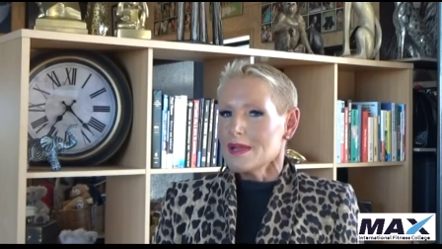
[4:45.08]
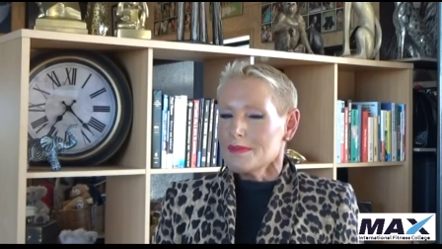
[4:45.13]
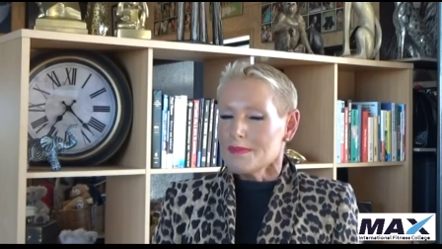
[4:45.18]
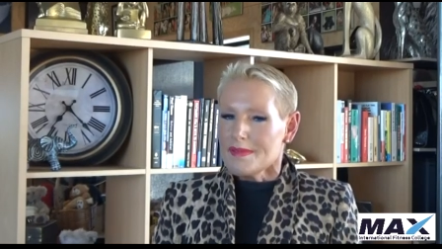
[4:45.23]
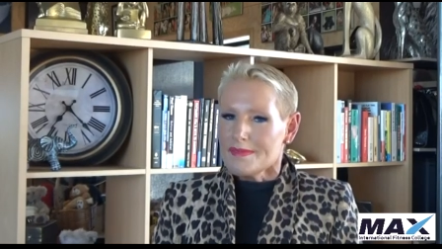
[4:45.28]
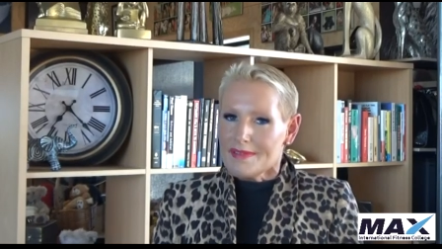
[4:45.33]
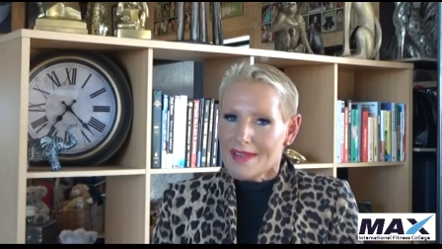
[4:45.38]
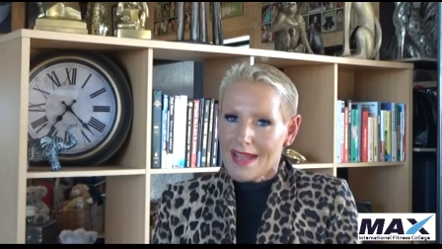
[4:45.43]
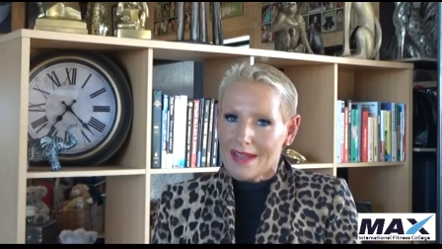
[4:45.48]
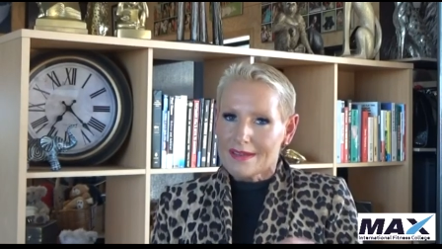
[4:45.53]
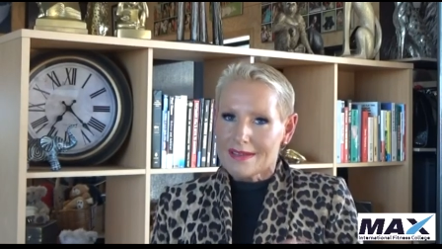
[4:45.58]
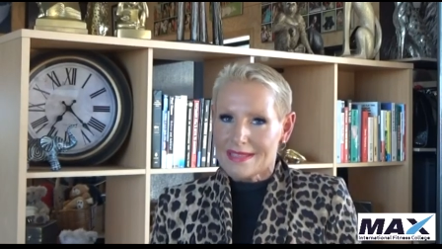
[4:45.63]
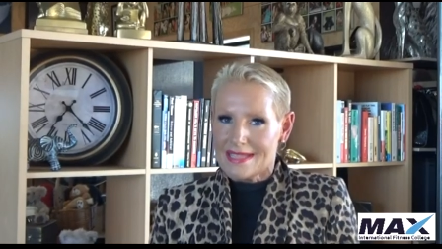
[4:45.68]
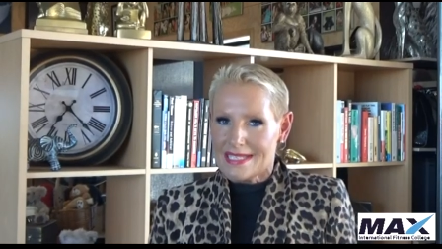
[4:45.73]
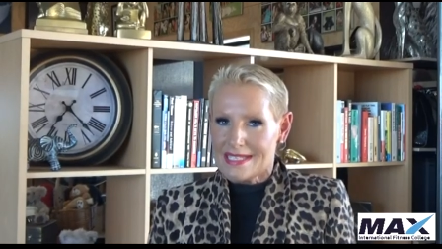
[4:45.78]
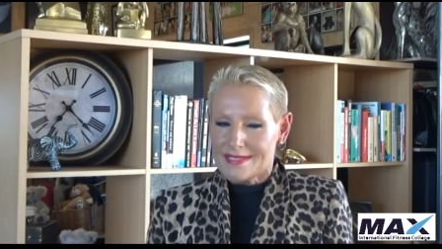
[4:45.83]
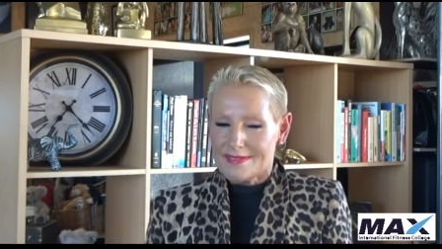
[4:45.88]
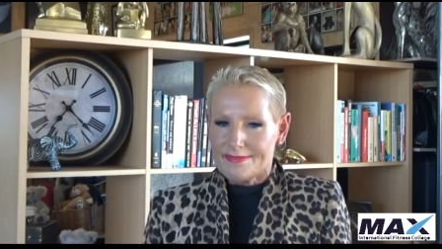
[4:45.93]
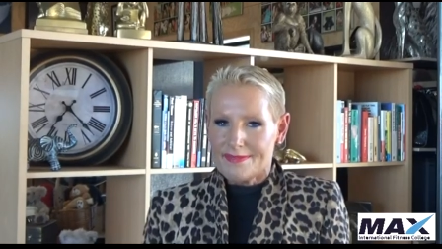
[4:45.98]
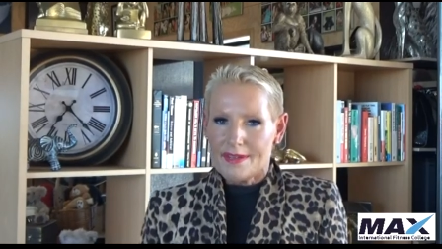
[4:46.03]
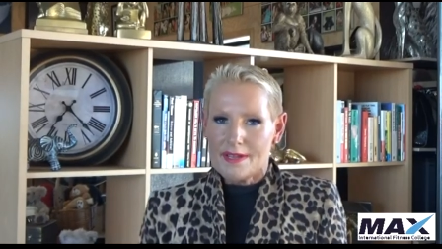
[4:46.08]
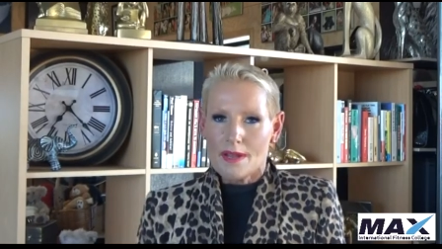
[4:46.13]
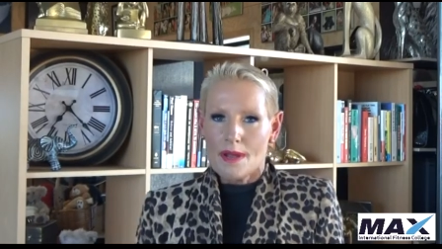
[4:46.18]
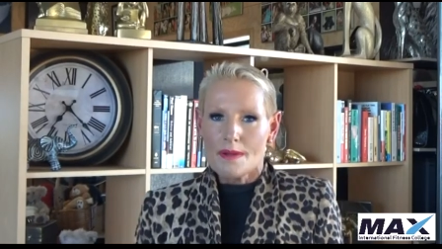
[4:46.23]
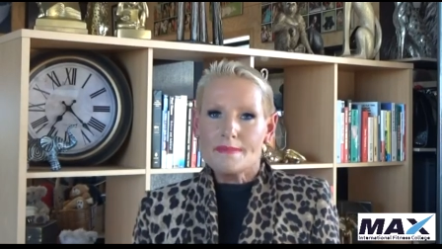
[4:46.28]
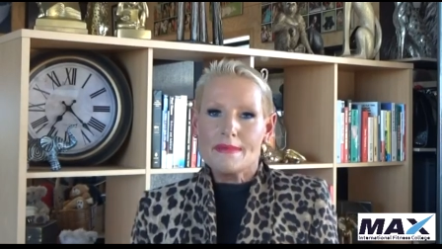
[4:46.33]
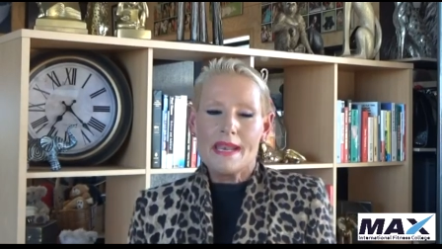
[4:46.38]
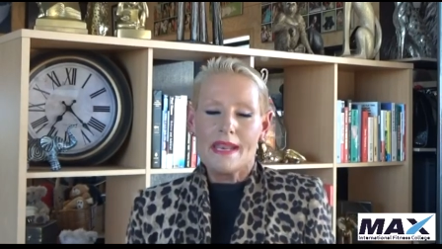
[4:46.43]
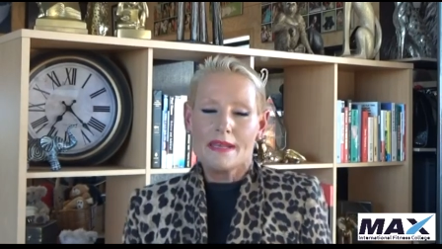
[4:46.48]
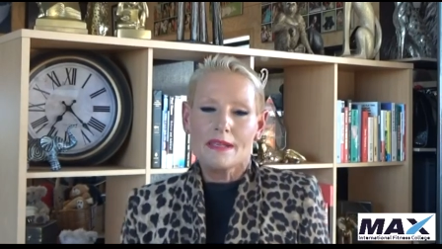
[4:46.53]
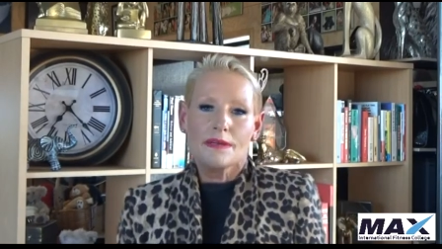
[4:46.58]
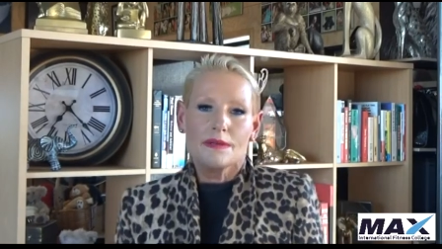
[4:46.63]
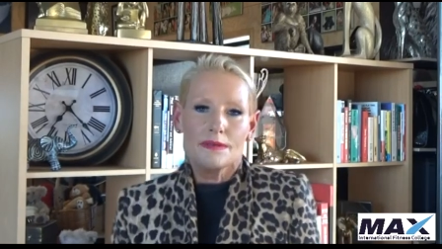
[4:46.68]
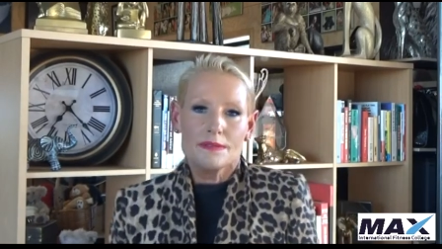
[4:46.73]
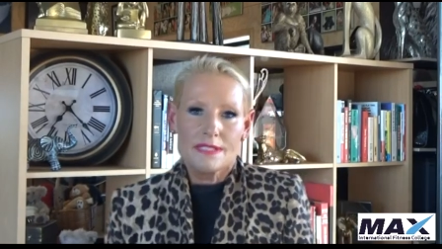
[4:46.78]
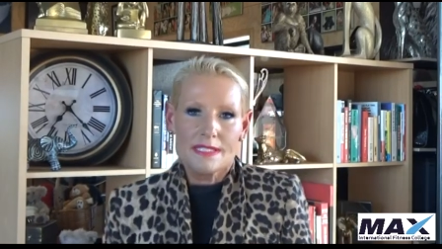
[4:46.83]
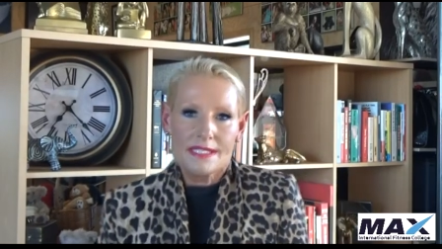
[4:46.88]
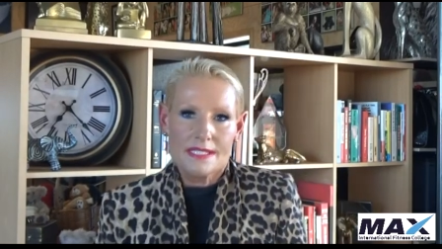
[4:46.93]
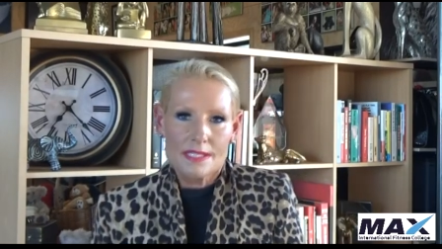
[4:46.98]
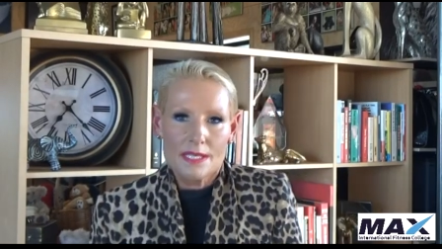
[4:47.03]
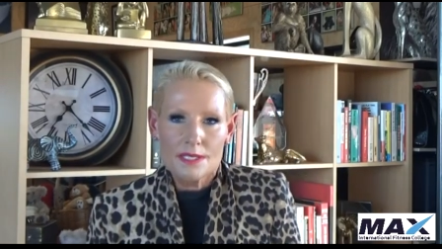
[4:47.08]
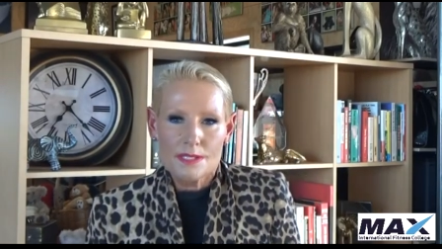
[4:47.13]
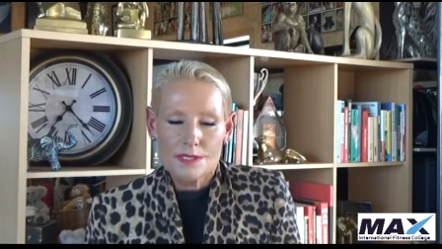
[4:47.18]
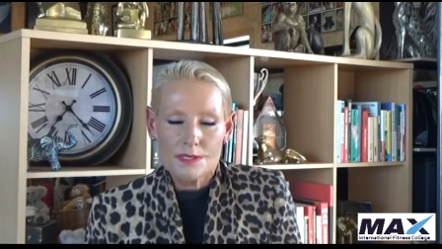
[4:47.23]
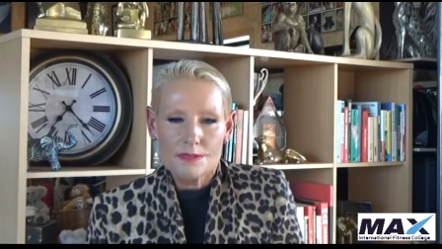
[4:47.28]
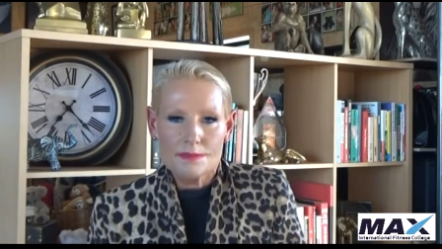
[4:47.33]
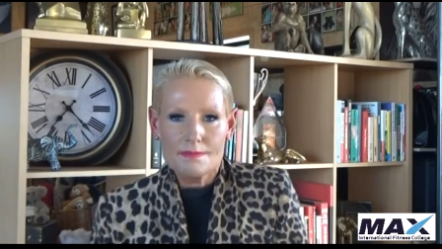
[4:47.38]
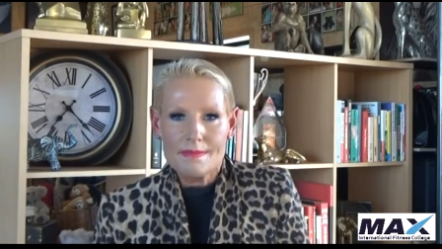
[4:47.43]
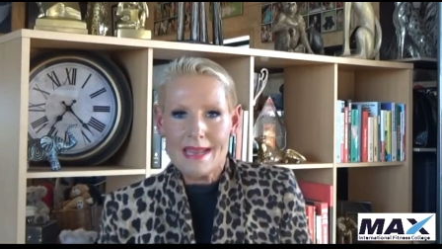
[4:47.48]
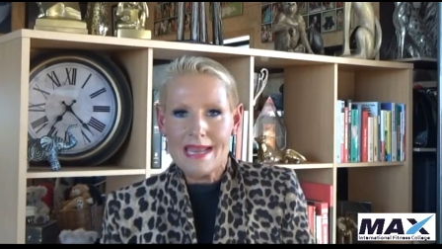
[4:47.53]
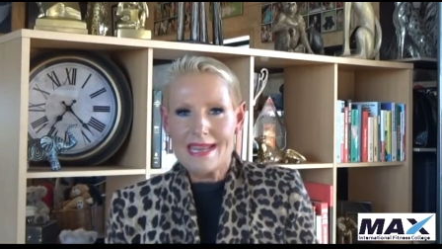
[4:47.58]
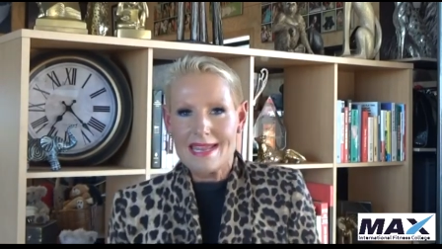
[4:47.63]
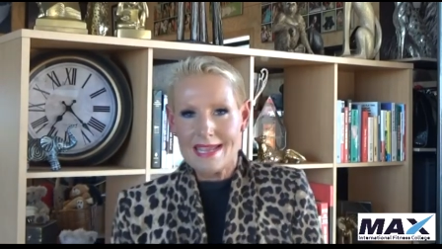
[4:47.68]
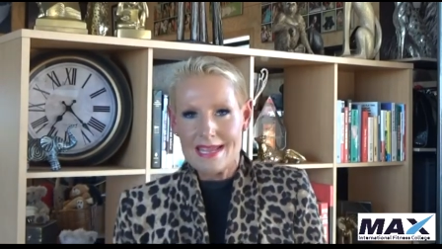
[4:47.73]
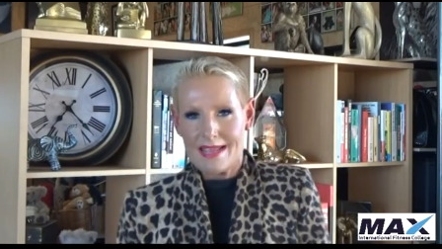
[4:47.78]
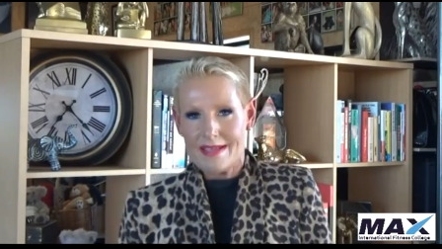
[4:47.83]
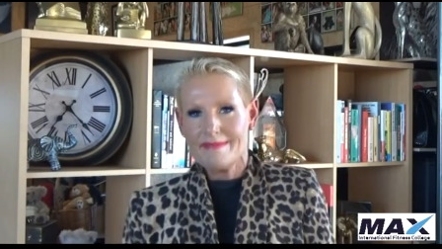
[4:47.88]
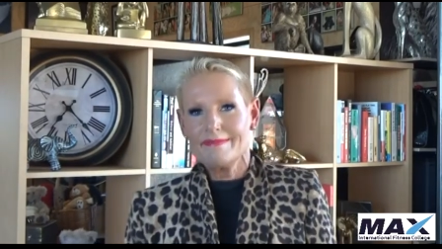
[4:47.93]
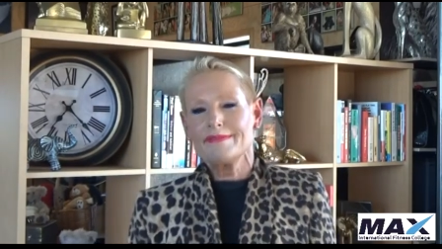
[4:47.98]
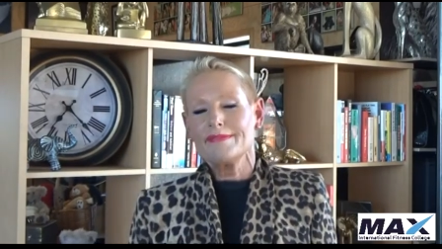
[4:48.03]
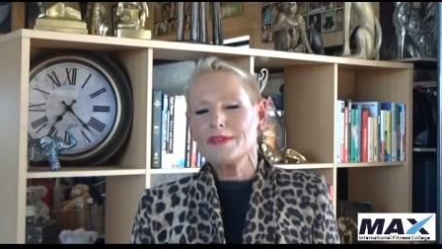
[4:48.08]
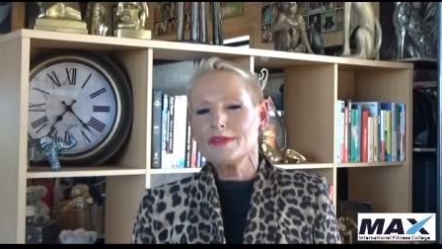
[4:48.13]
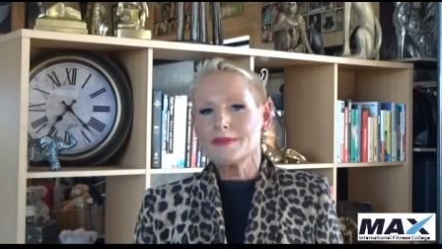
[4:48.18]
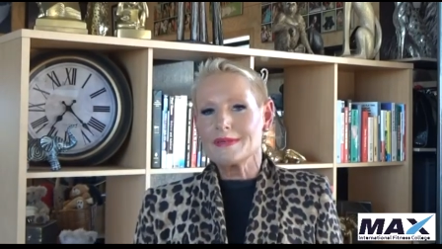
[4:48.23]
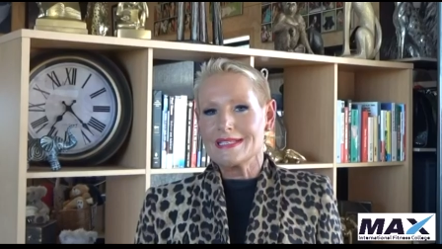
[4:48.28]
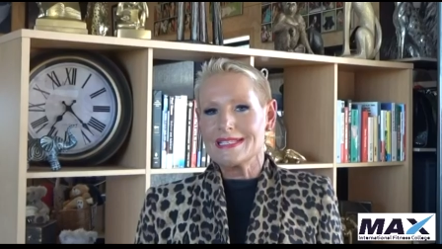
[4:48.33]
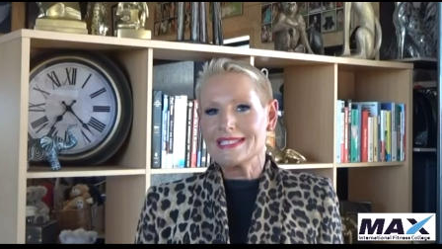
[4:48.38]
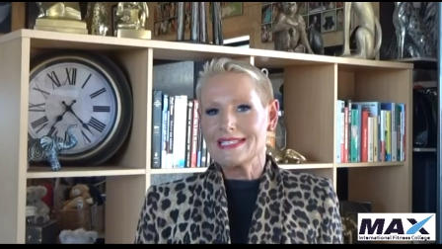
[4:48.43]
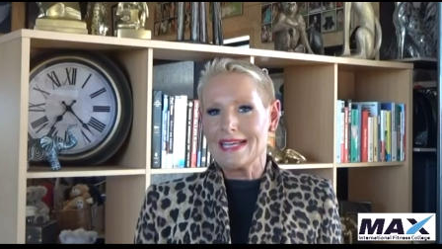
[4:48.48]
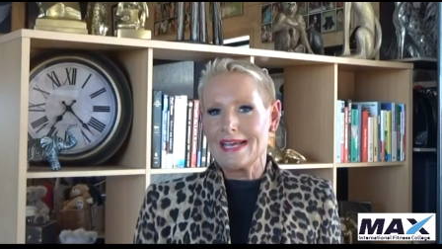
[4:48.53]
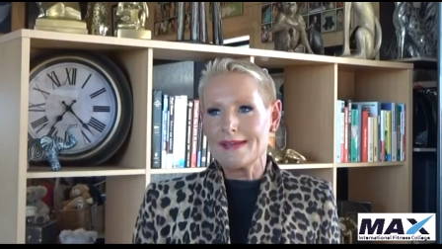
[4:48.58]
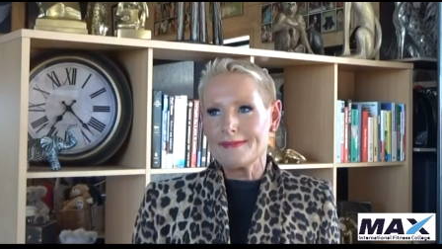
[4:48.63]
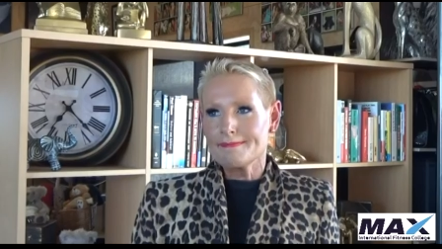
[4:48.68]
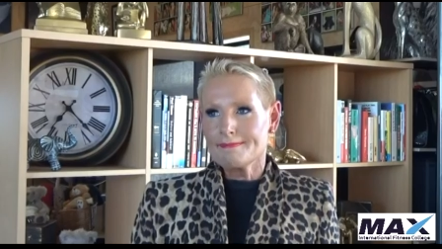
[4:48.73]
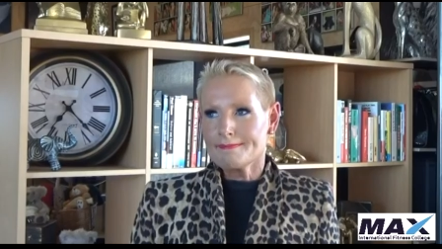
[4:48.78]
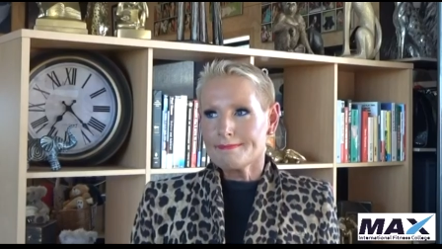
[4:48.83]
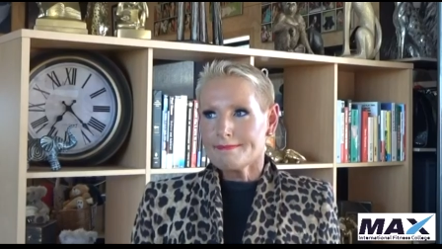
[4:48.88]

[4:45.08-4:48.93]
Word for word: We've now got this phenomenon called a social media influencer.